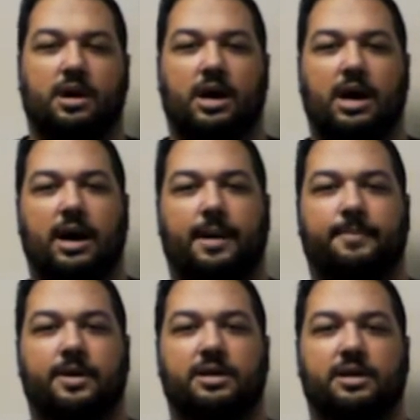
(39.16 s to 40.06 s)

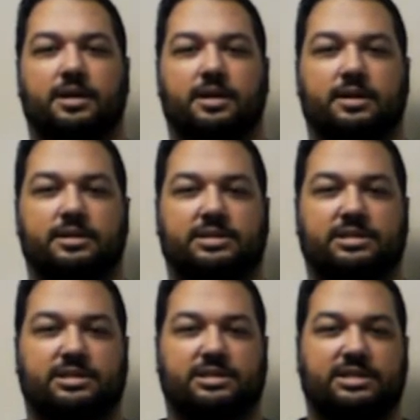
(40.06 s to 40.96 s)

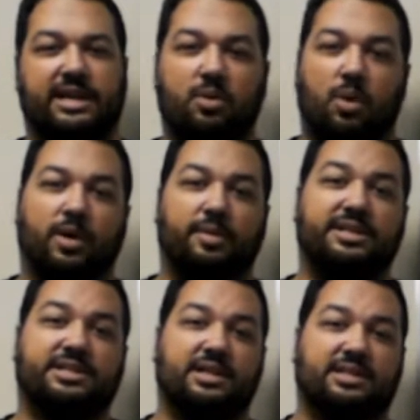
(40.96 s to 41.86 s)
Today what we're going to be
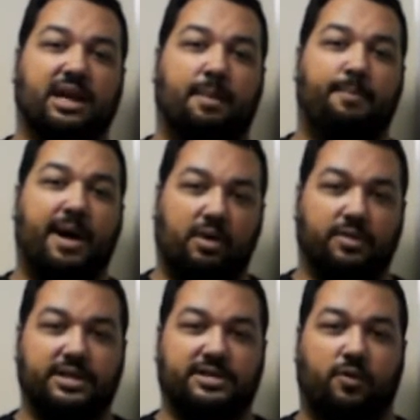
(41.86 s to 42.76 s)
discussing
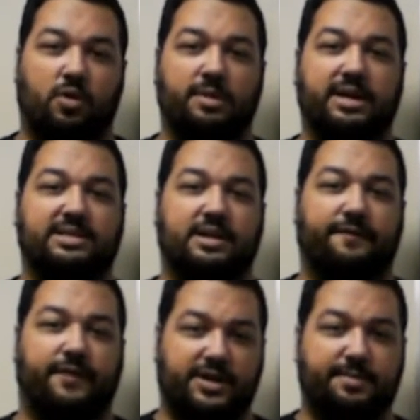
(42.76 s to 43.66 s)
about this form is
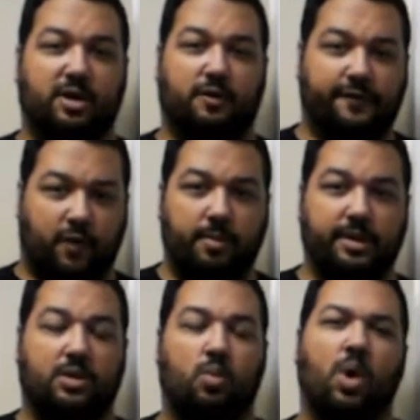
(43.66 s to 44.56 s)
the fundamental
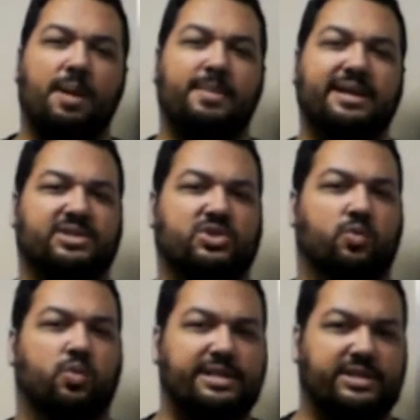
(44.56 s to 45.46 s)
formula. What makes
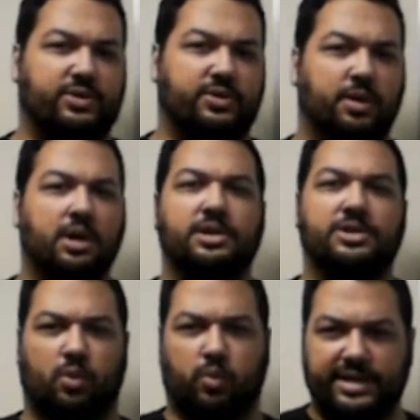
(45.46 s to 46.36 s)

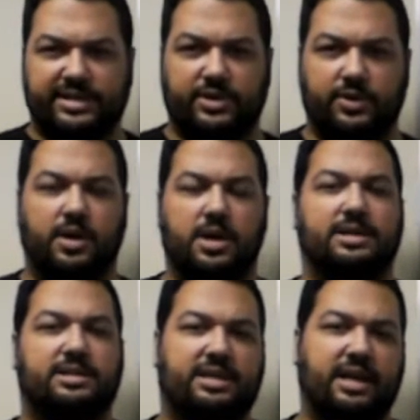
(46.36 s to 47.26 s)
Soresu
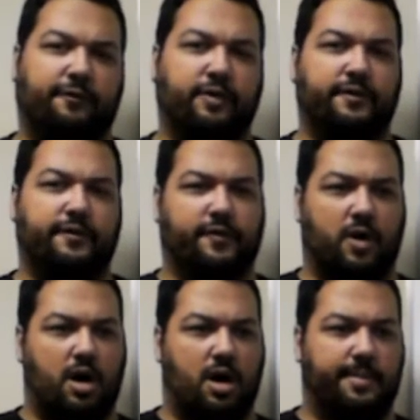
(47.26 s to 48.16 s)
different
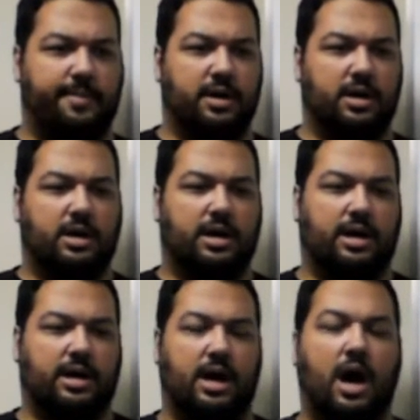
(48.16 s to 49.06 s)
from
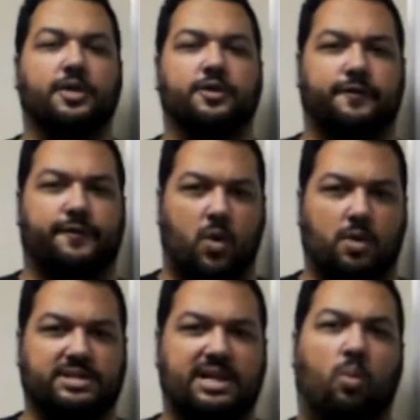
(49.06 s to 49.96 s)
other
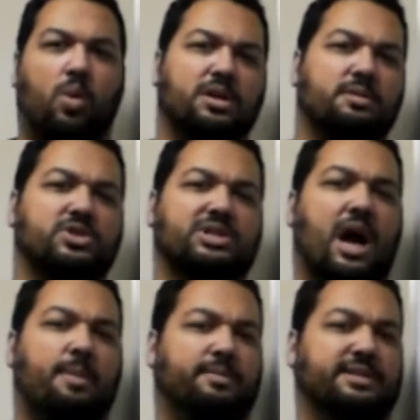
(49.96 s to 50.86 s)
forms? Now, one of the most
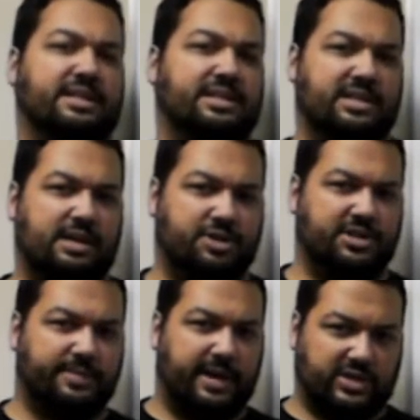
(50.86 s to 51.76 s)
common
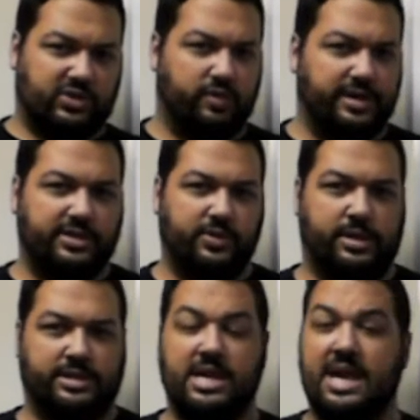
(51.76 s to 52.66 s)
misconceptions about Soresu
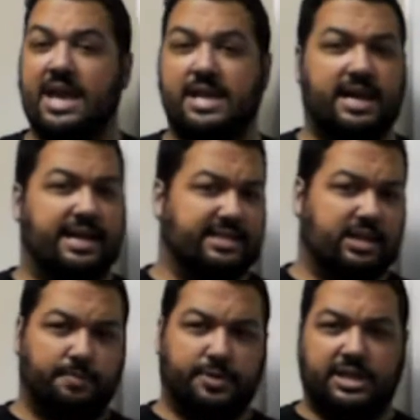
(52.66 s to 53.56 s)
is that it's
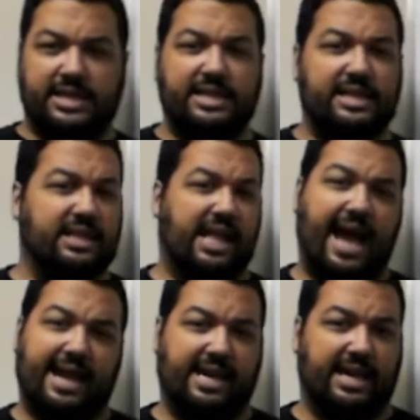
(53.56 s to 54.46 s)
completely
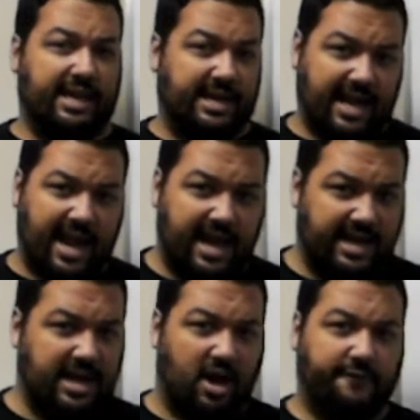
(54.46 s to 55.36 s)
lacking in
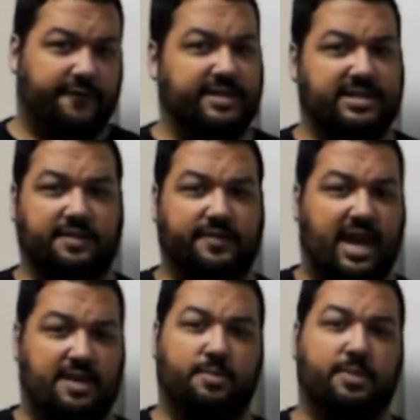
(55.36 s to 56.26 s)
any offensive
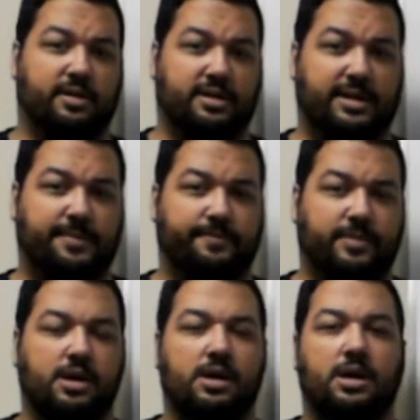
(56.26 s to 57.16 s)
capability.
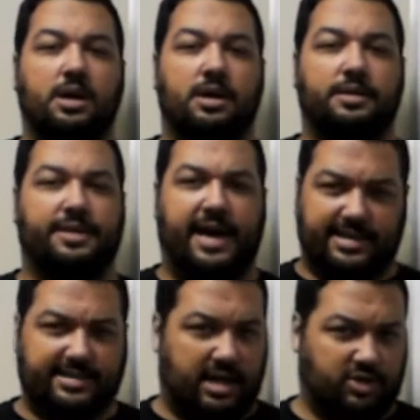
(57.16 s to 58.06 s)
That
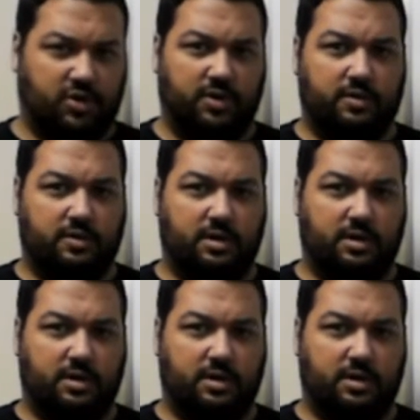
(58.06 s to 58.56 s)
is not true.